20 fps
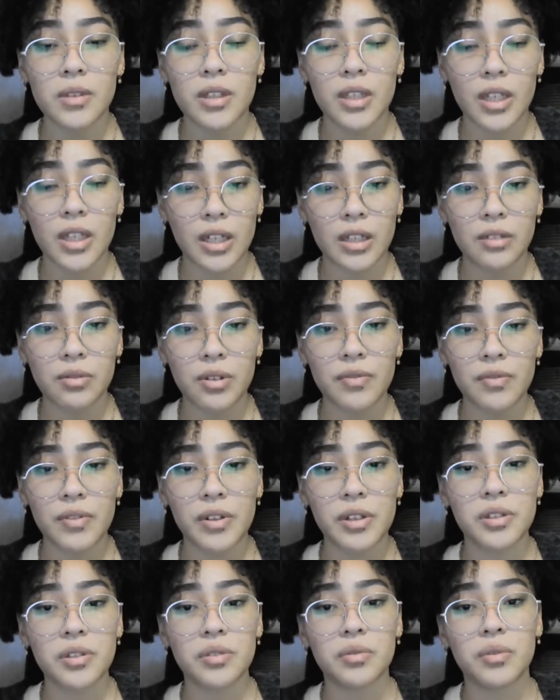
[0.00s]
A
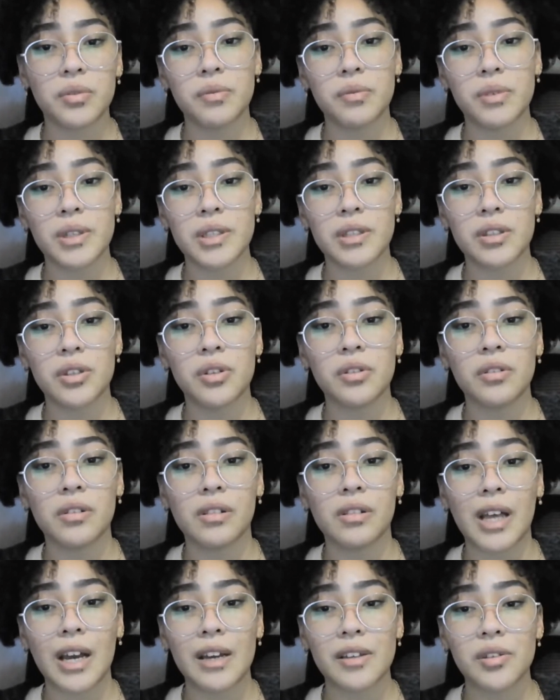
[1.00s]
reference tree was
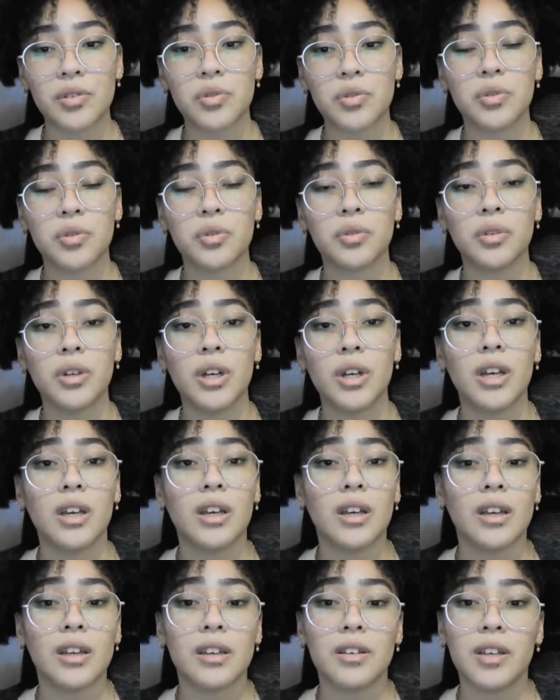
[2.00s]
utilized to
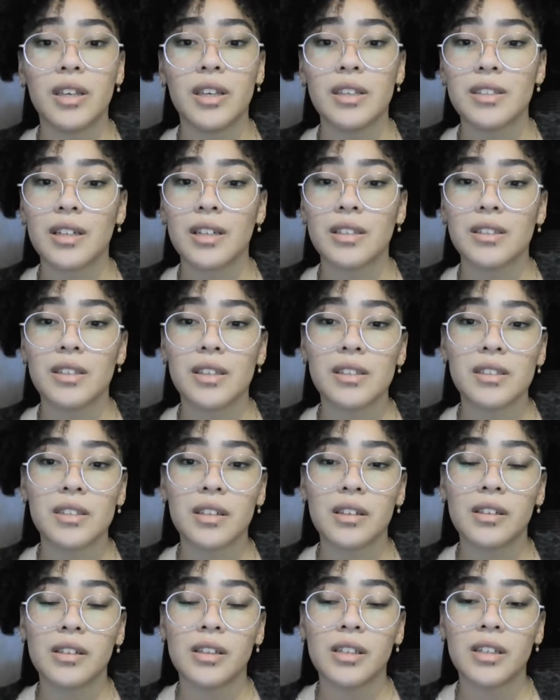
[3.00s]

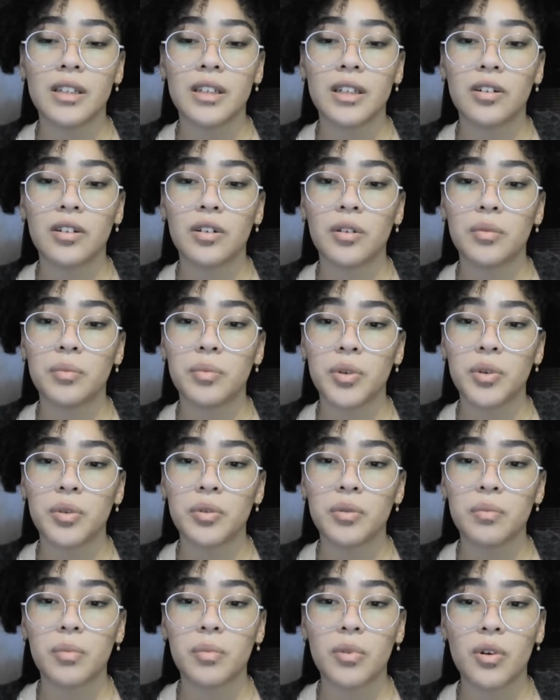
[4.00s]
statistically
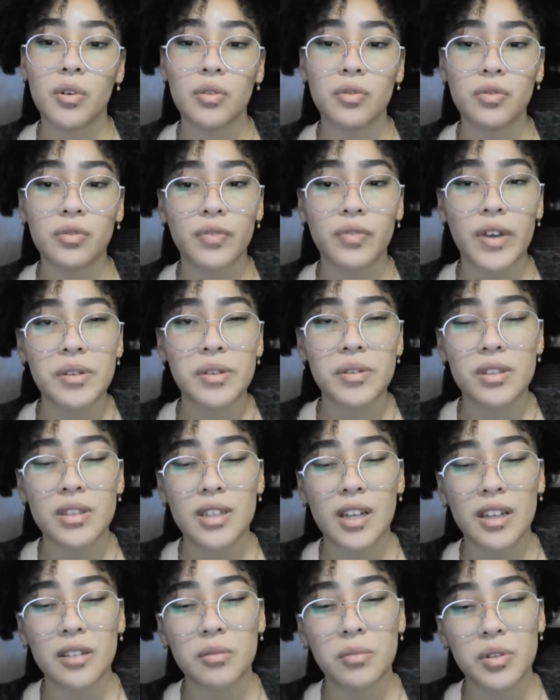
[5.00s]
compute both
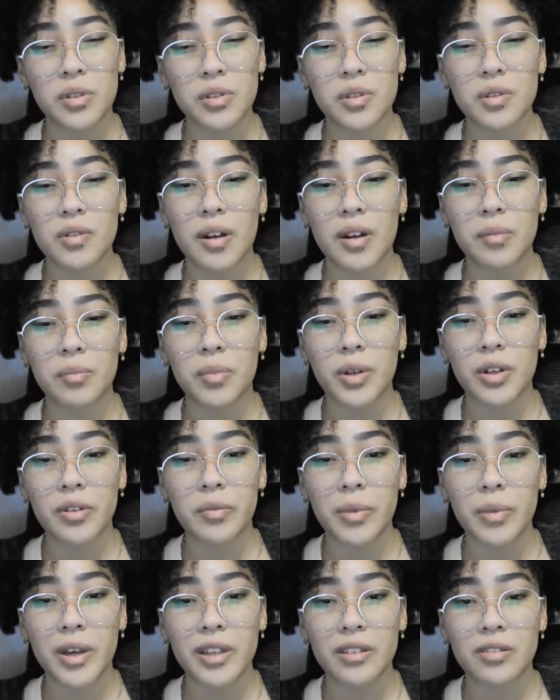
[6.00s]
Felsenstein bootstrap
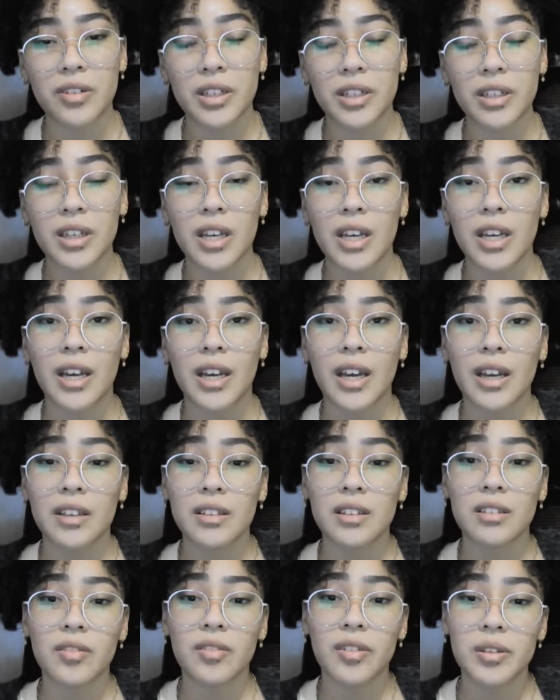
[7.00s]
parametric and the
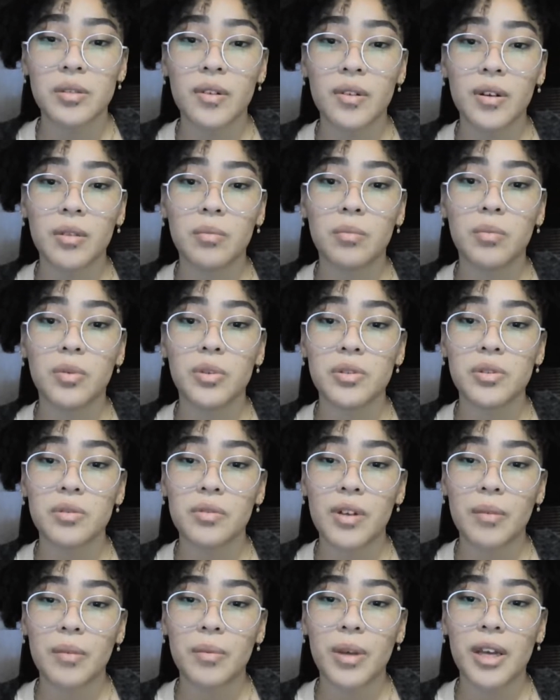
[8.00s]
transfer
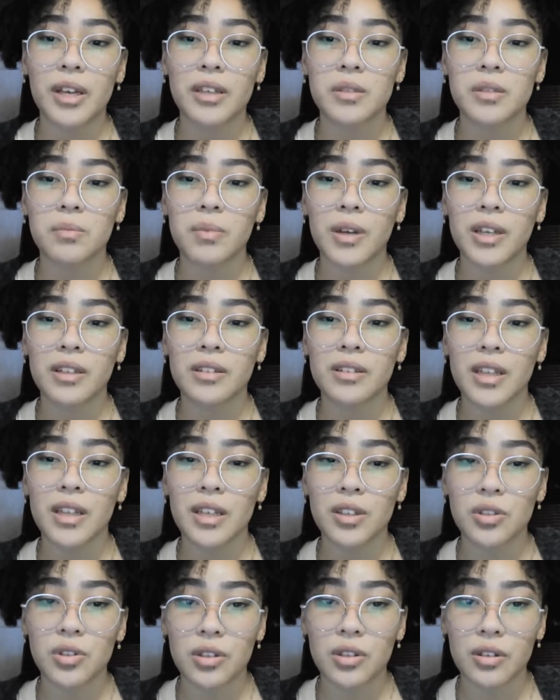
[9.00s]
bootstrap
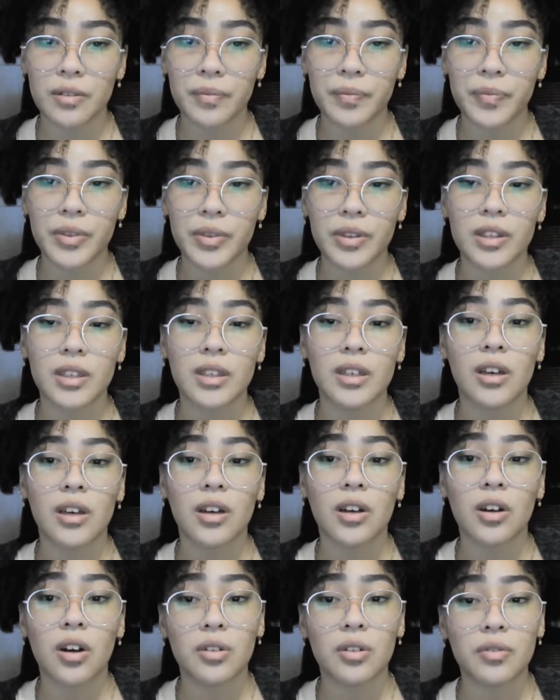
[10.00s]
expectation
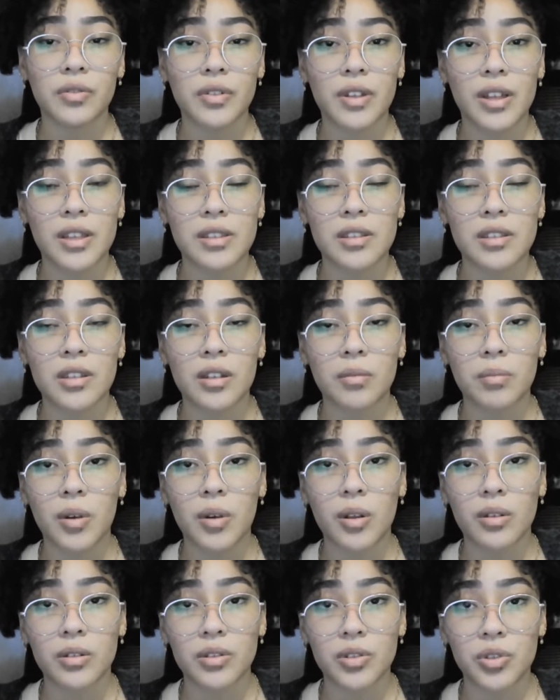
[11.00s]
confidence
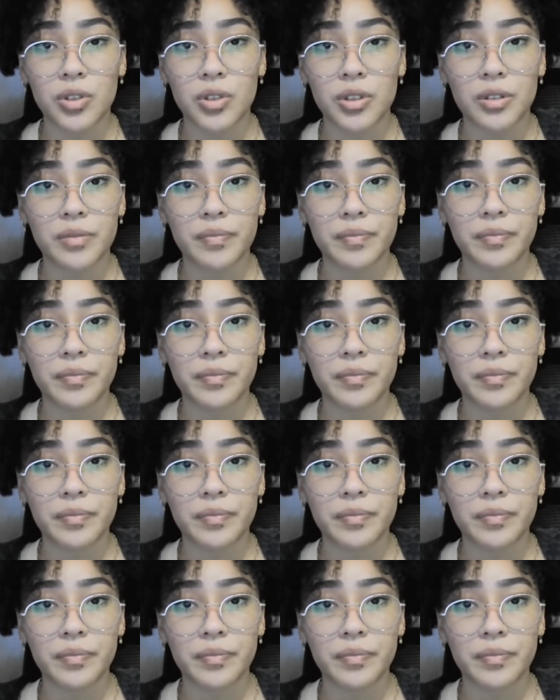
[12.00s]
topology.